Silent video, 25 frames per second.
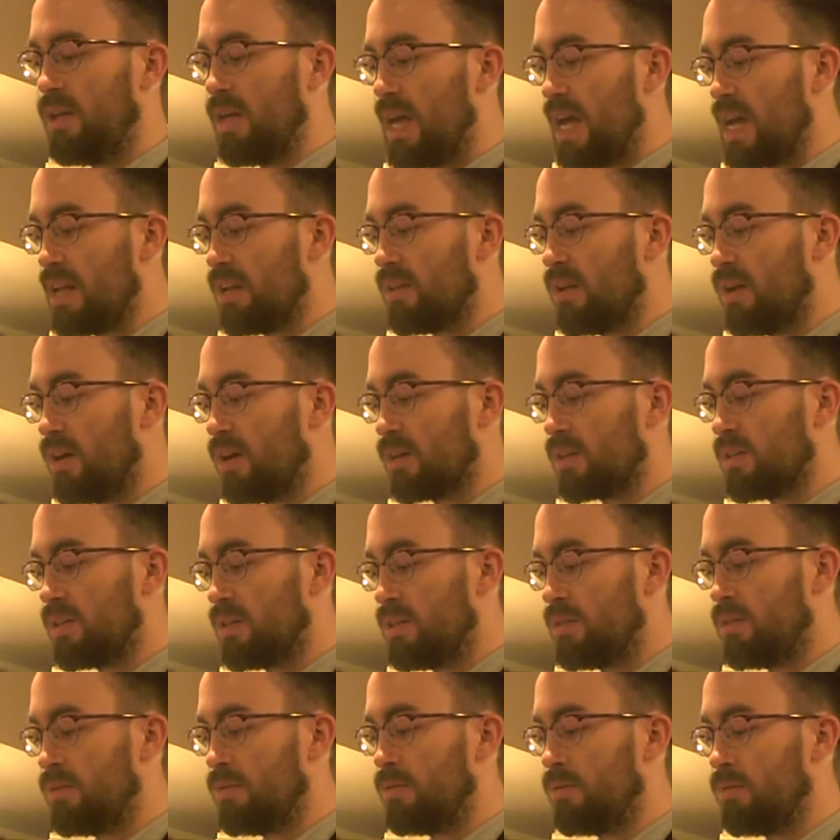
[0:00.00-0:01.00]
And
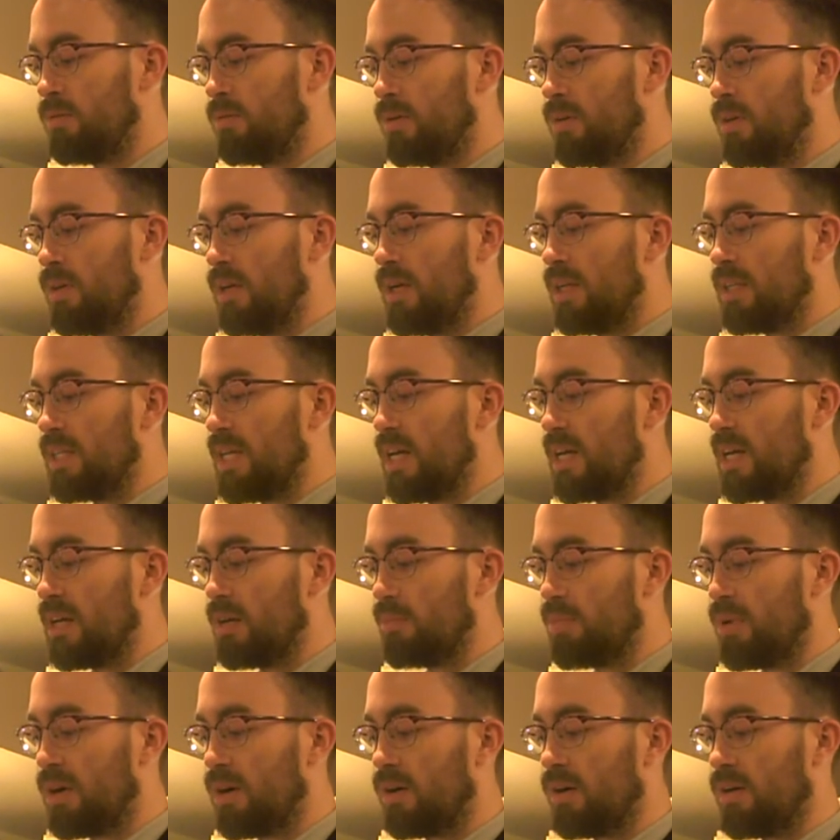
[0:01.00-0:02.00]
locked too, taking
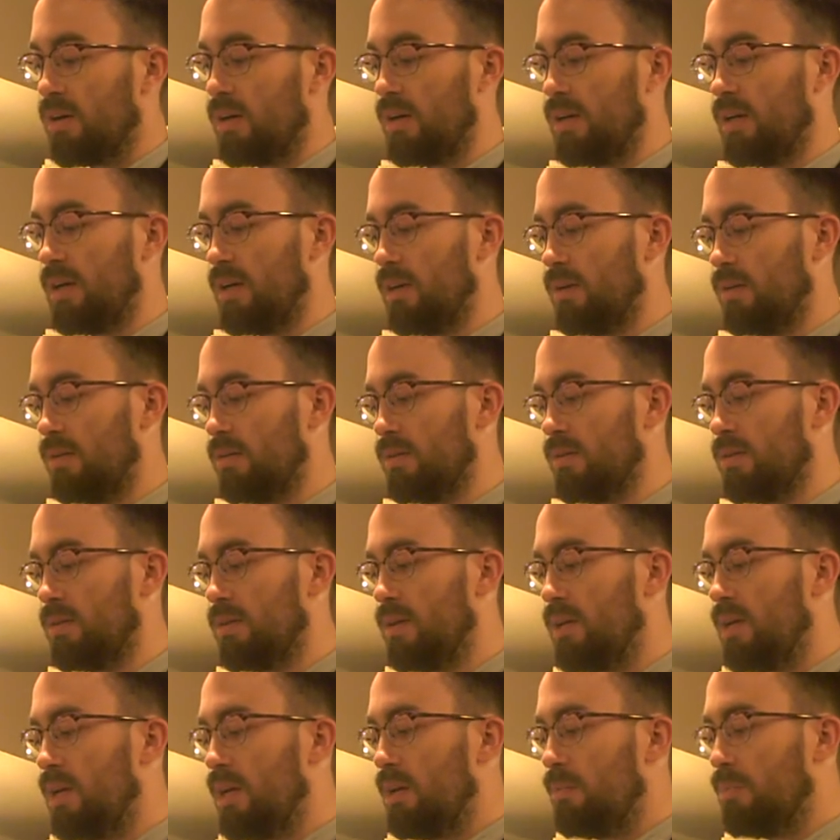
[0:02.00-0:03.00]
part in held,
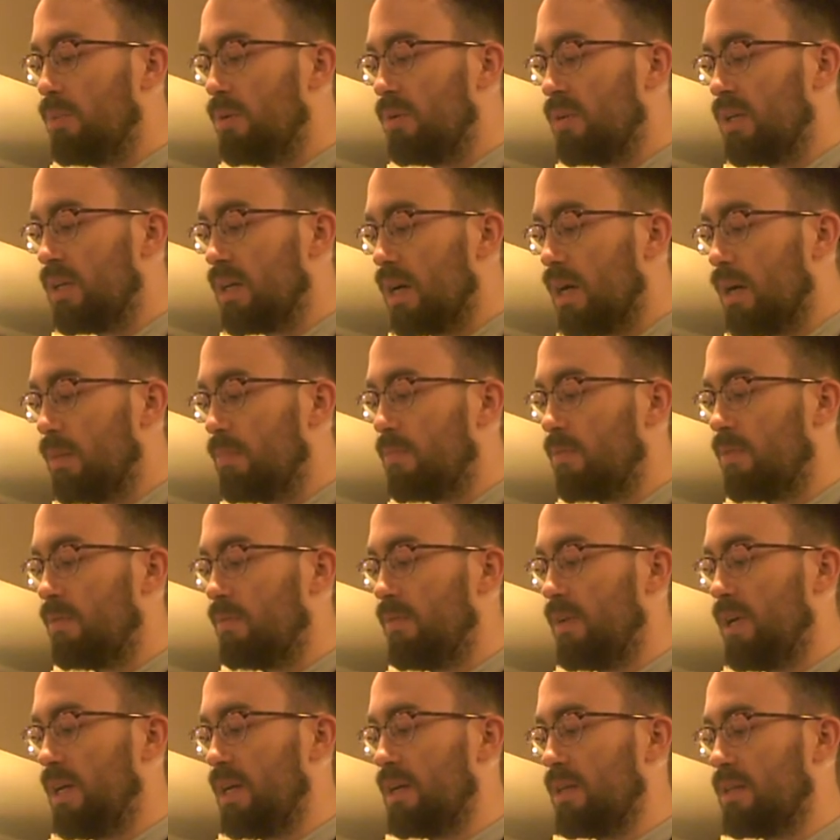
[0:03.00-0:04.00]
building up from
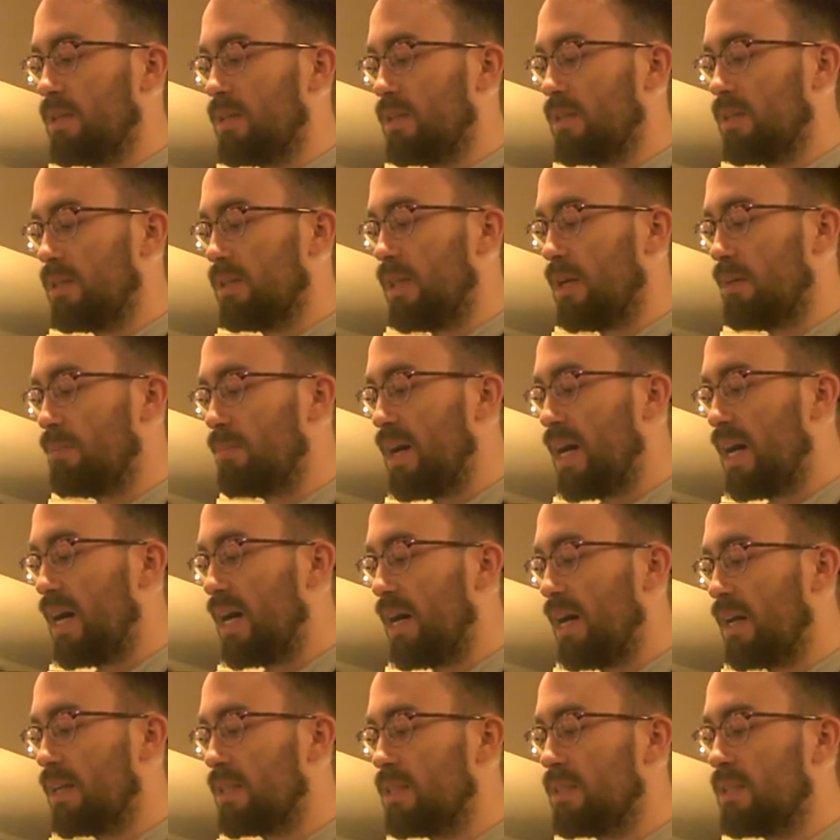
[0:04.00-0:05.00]
vacancy, they
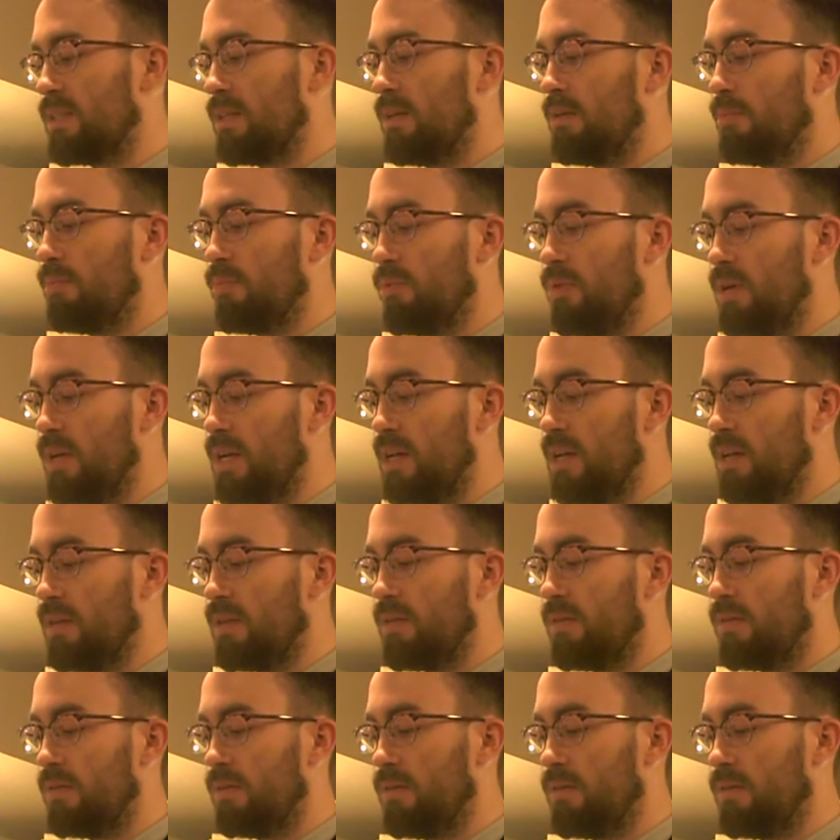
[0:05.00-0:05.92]
pass, breathe.